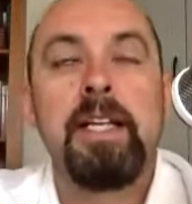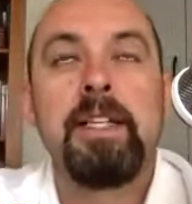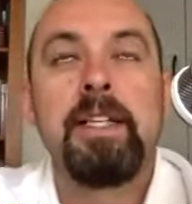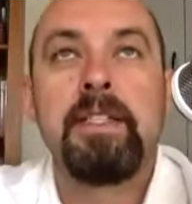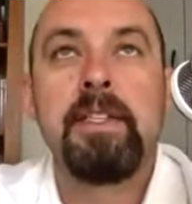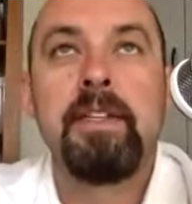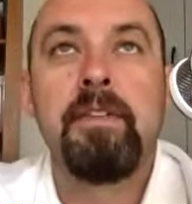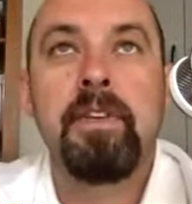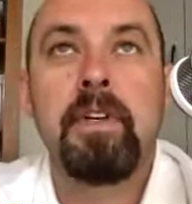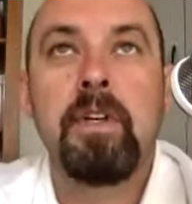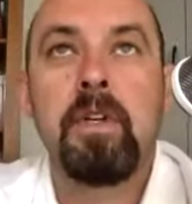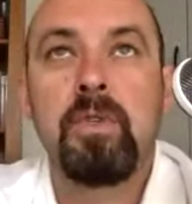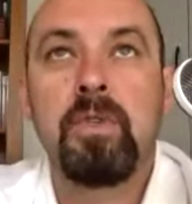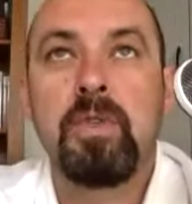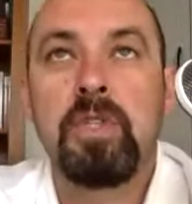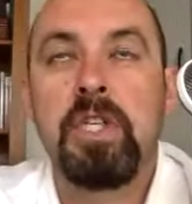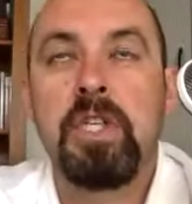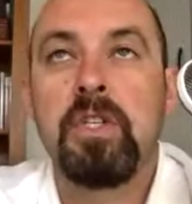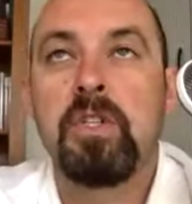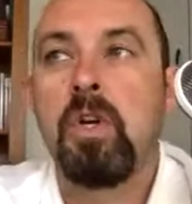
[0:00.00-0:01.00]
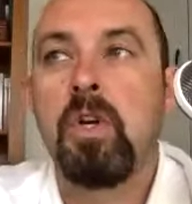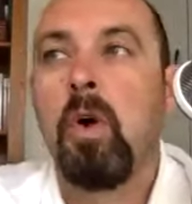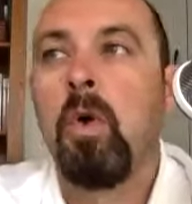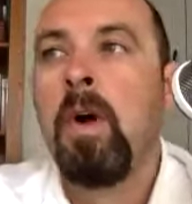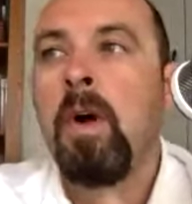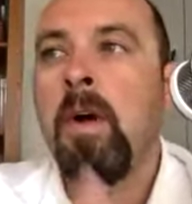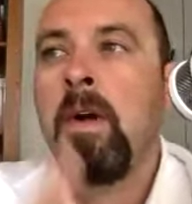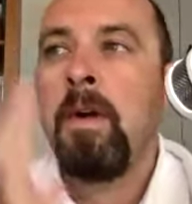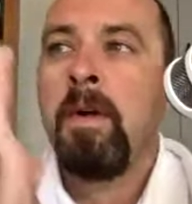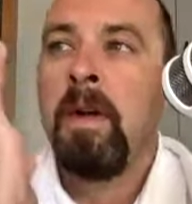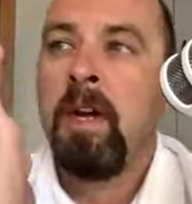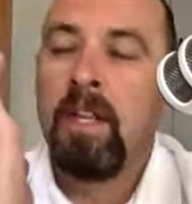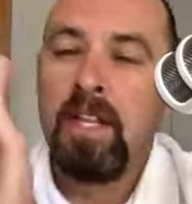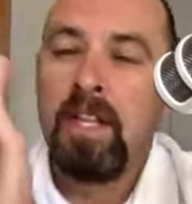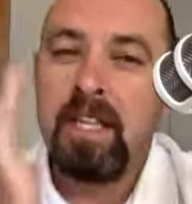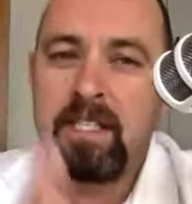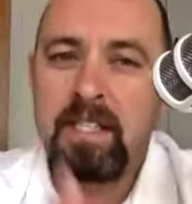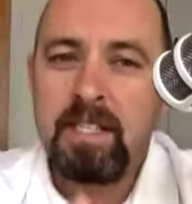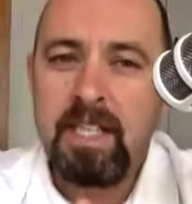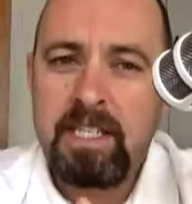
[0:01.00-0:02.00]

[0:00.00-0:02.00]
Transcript: It's difficult to see. So let's